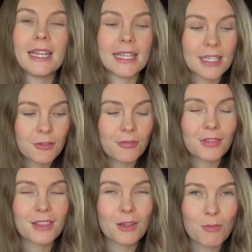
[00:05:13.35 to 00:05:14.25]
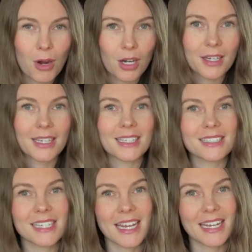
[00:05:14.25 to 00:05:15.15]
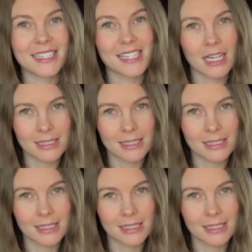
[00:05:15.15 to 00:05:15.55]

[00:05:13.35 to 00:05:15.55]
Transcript: if the market takes a